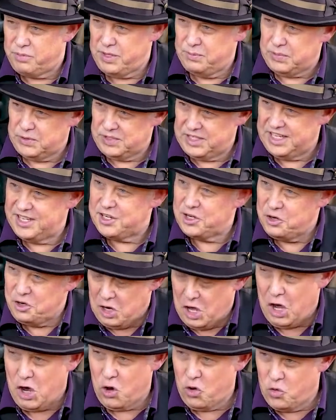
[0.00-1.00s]
people need to
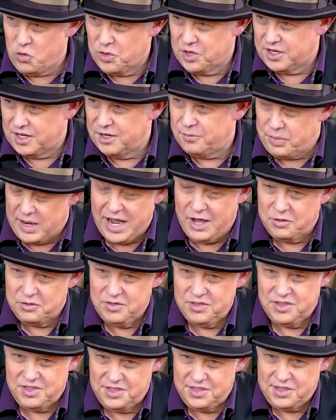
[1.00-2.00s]
know about
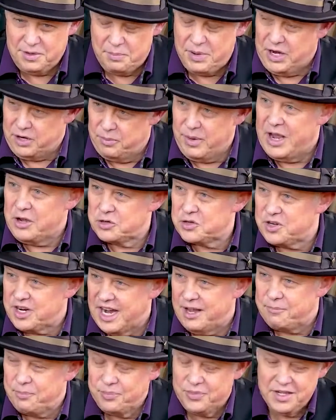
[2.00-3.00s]
the better
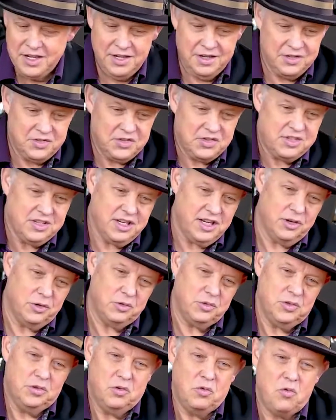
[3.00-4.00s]
mousetrap.
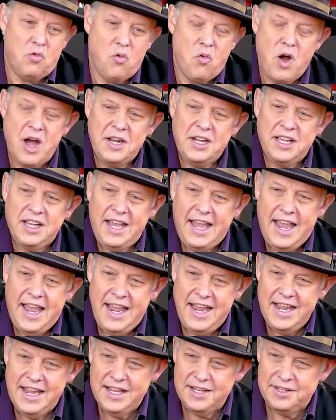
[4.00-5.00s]
So what
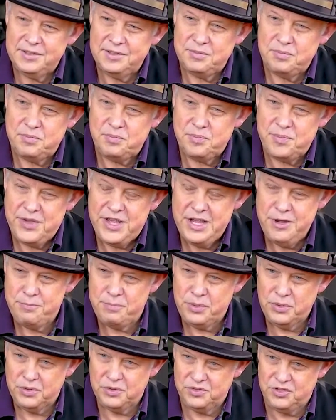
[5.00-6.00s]
can
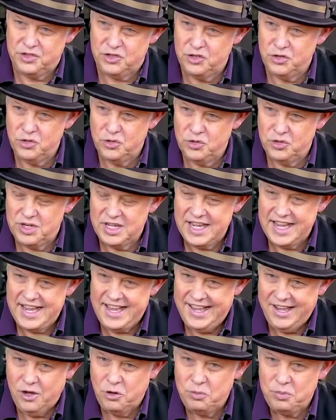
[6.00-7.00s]
people do to
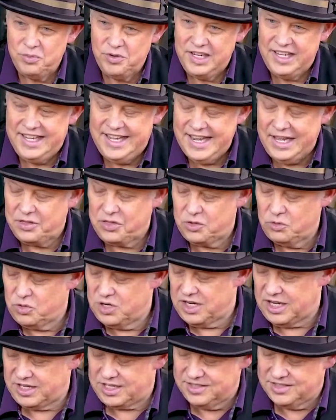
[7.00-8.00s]
help get the
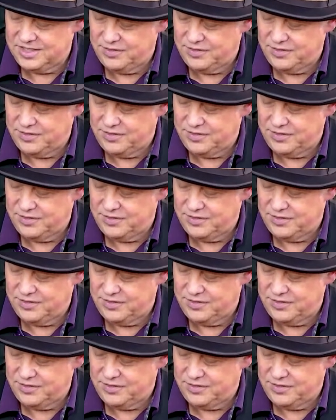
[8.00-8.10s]
word out? Because